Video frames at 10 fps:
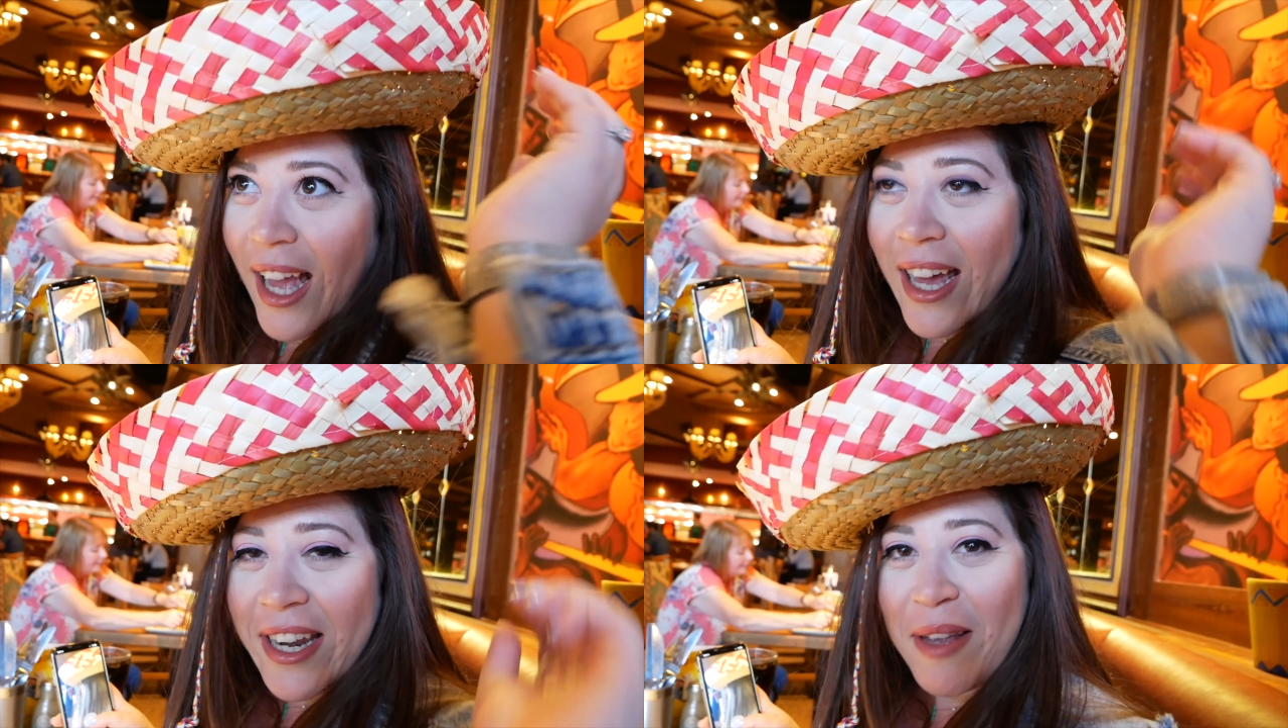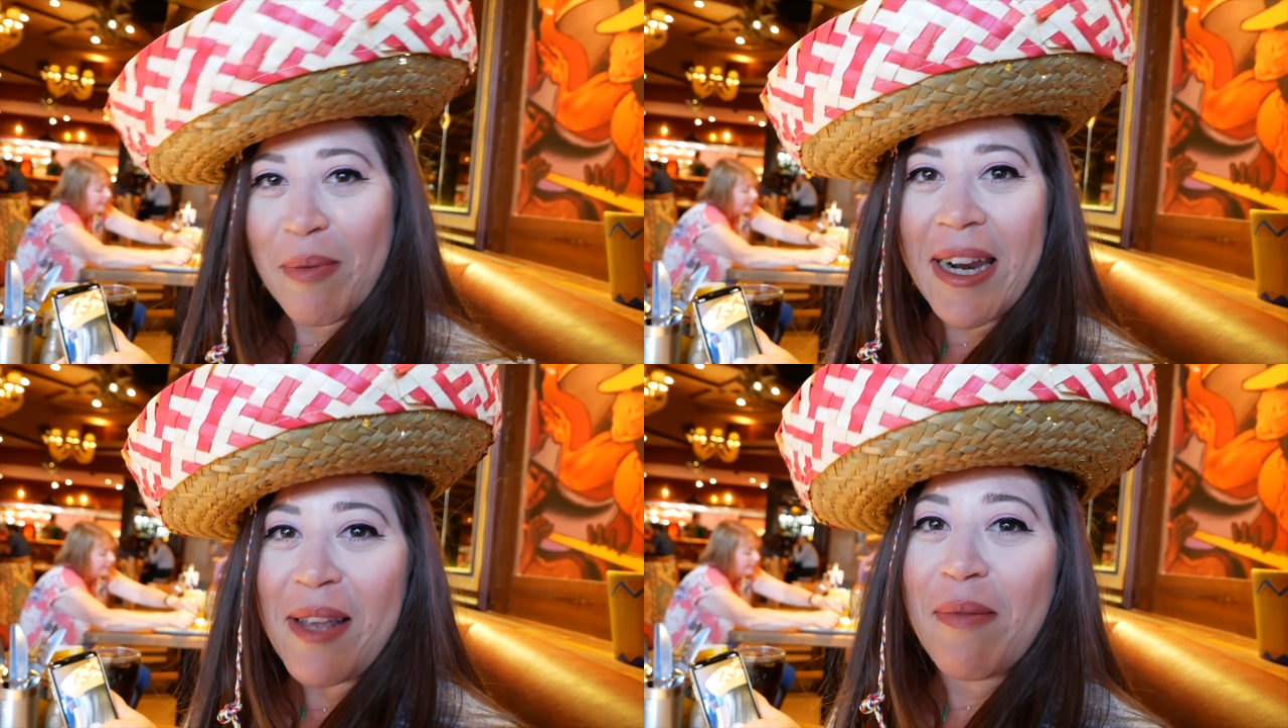
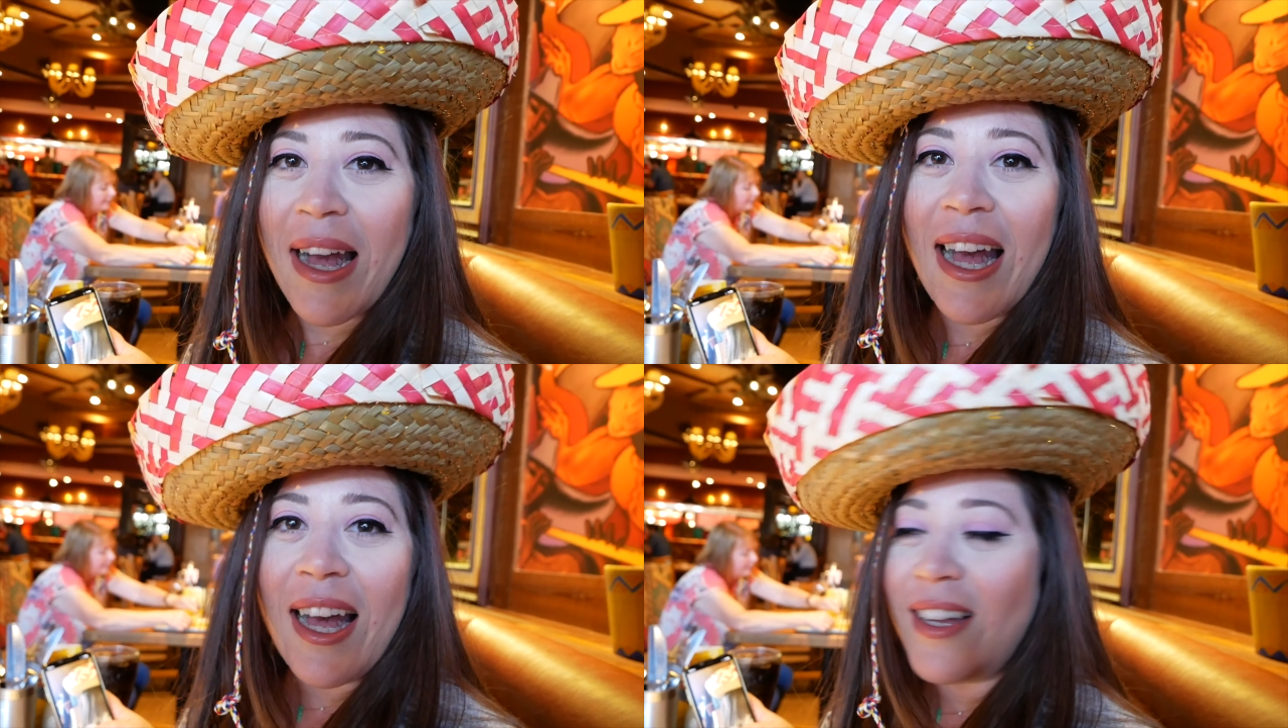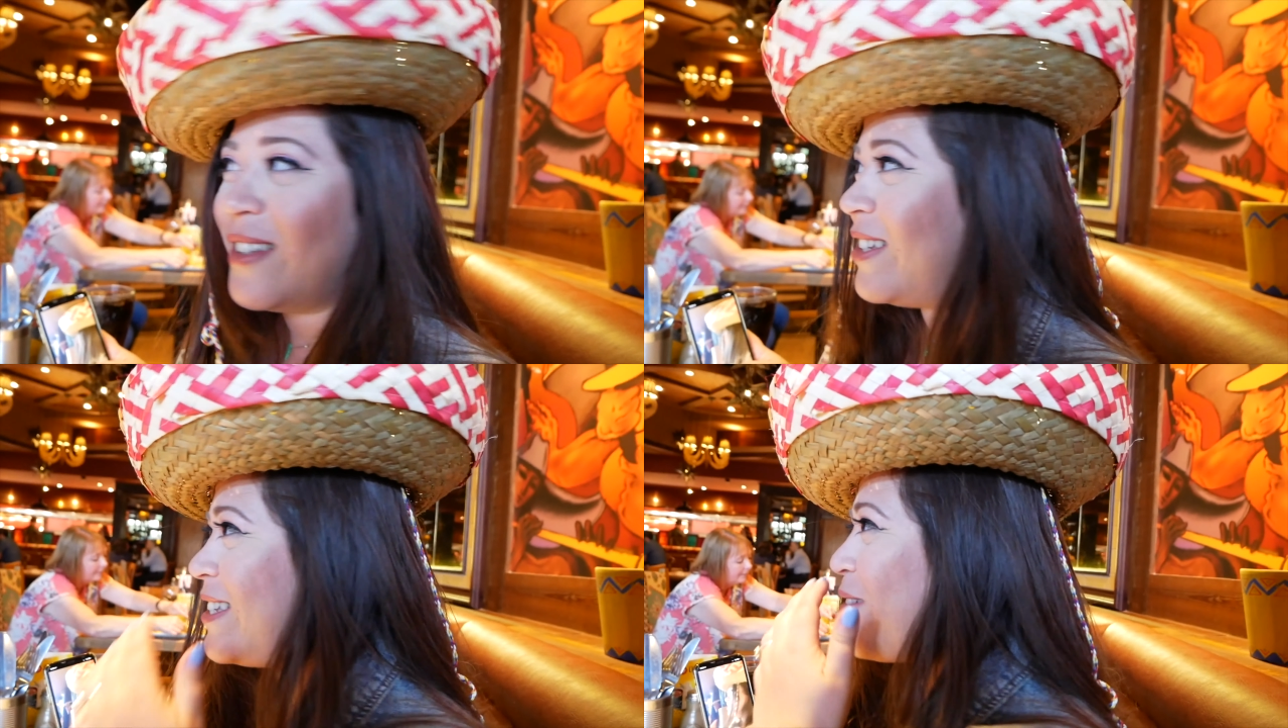Arriba,
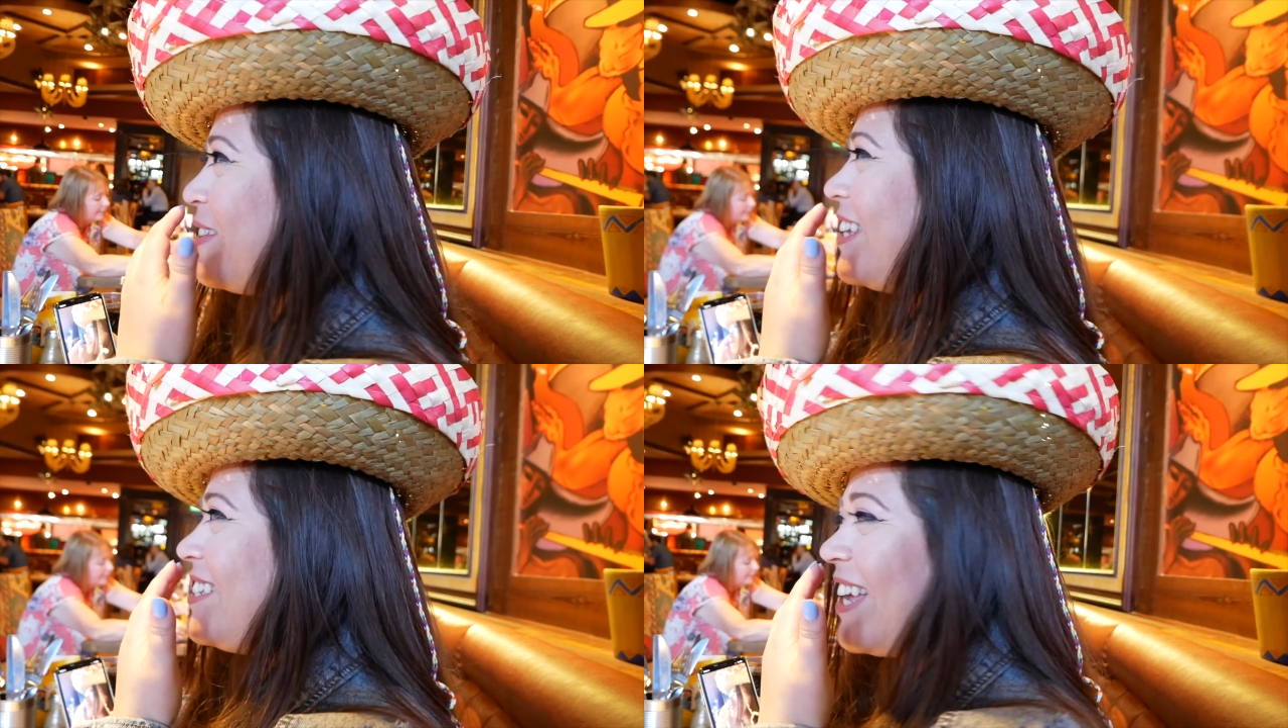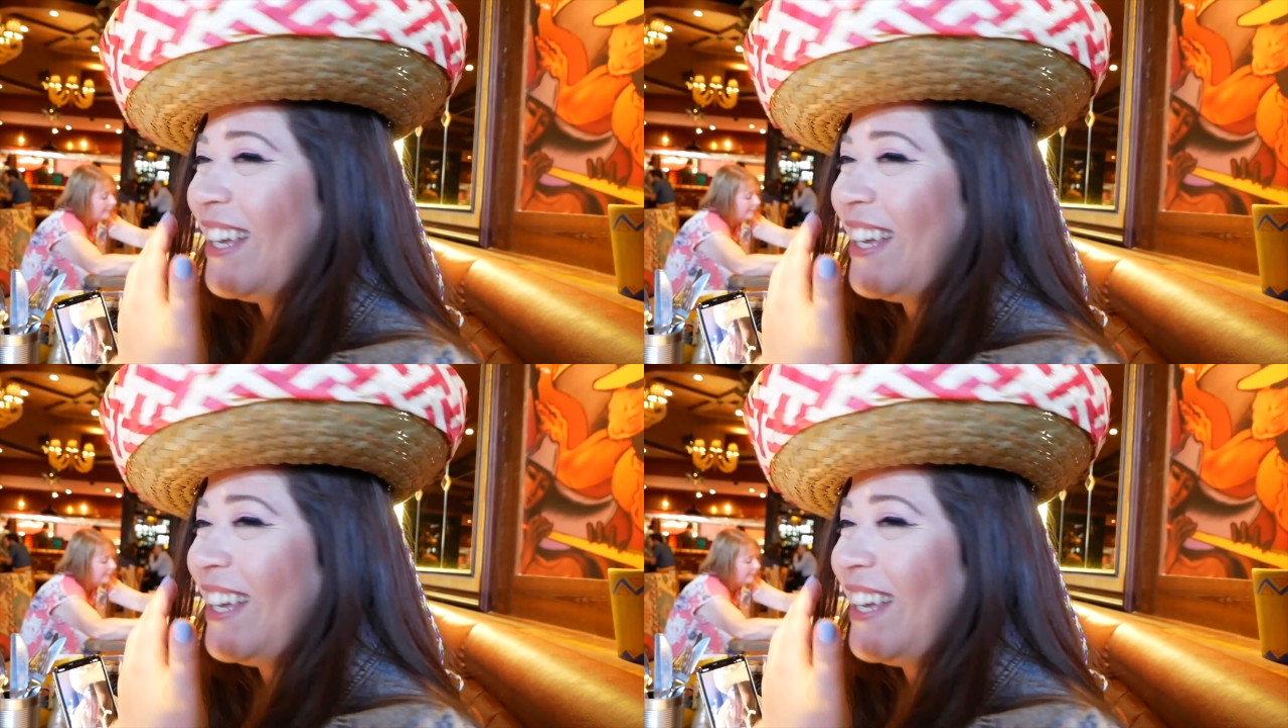arriba! Is that what they say?